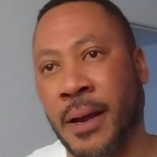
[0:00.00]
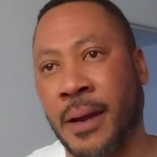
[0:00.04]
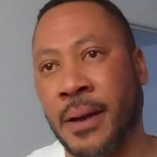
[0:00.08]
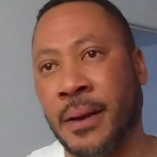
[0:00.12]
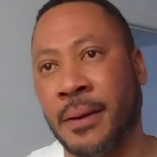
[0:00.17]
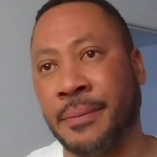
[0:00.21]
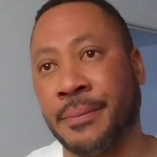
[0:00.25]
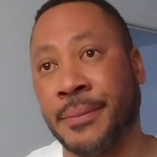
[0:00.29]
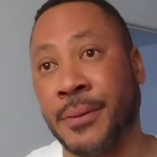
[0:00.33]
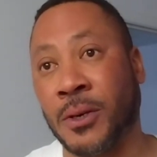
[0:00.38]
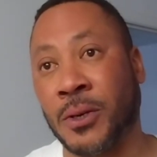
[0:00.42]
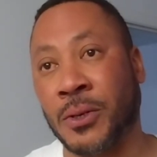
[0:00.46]

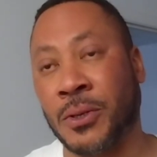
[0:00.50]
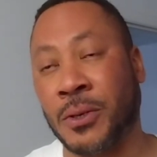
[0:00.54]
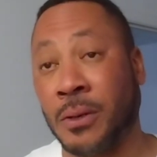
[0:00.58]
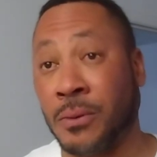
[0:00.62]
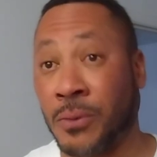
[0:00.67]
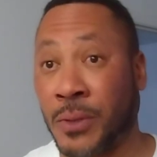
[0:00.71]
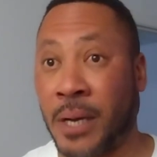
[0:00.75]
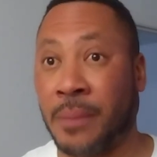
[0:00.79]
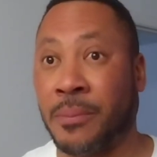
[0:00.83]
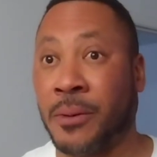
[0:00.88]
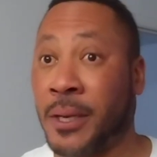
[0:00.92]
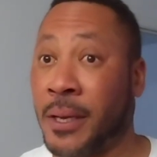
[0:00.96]
And also I
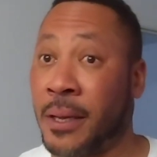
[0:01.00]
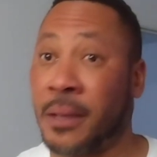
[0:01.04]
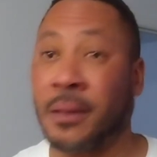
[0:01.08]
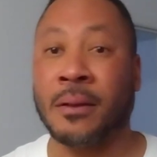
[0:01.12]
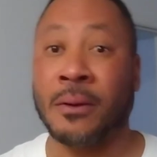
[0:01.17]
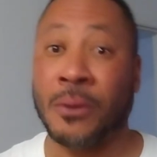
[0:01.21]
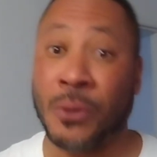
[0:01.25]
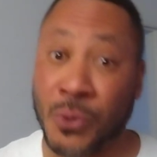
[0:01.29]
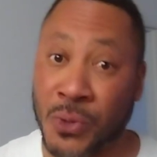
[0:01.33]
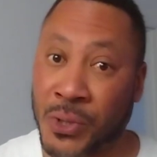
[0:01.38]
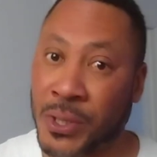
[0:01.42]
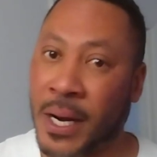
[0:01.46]
was able to get
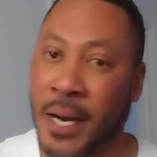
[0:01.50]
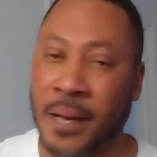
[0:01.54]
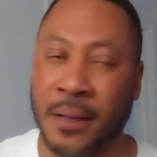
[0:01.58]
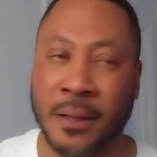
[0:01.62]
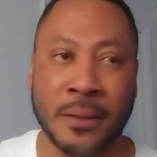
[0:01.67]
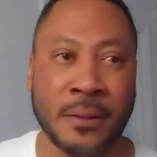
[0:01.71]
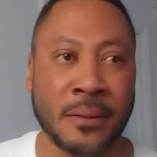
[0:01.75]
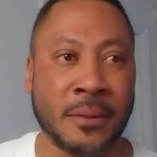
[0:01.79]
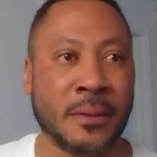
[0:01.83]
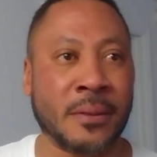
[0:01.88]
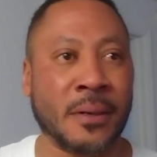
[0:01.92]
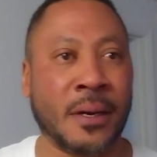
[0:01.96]
the Goose
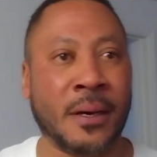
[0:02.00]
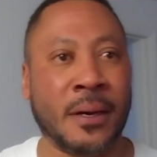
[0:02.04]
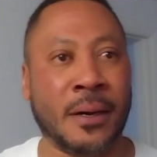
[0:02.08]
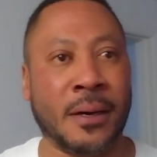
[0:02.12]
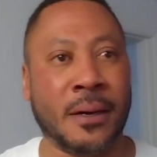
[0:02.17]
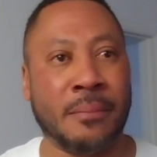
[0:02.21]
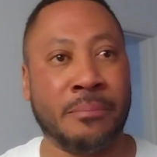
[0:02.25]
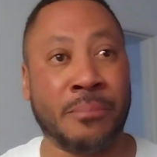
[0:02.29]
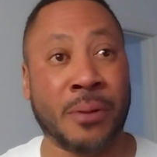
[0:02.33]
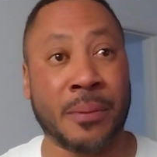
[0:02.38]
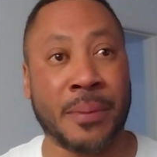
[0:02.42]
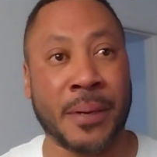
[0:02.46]
Island
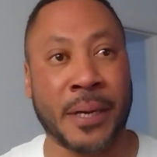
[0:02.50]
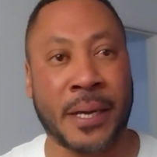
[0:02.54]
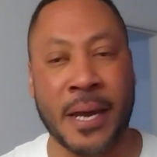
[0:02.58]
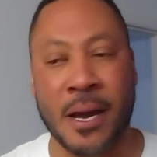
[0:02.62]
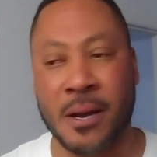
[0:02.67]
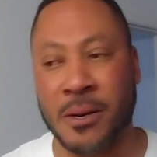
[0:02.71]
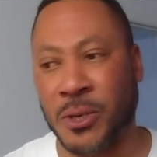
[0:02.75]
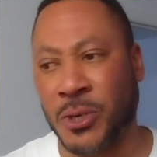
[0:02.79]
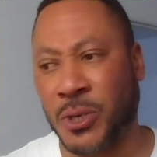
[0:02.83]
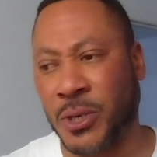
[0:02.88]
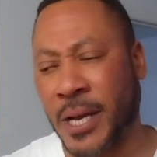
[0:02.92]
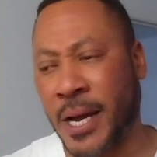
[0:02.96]
Bourbon
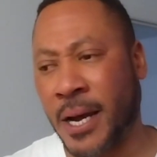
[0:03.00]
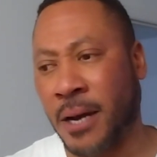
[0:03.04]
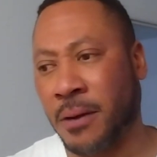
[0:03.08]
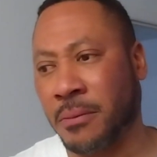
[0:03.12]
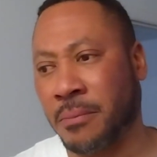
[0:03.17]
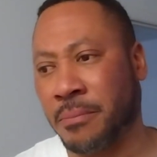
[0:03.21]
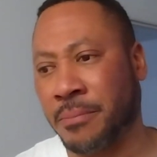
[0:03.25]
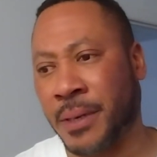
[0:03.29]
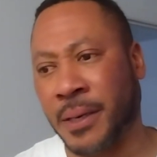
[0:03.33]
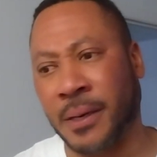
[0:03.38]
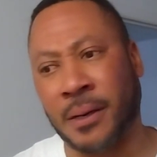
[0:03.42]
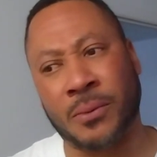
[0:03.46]
County
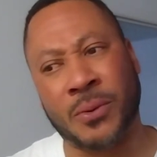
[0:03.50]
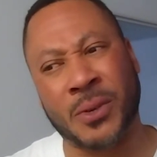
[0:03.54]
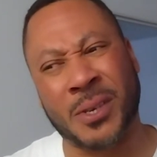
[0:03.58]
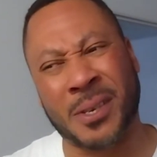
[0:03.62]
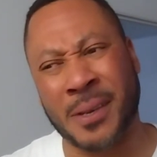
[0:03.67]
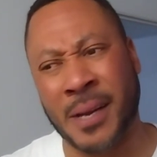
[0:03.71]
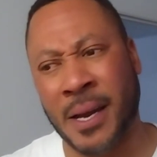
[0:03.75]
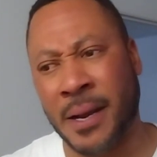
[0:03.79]
Stout, but I was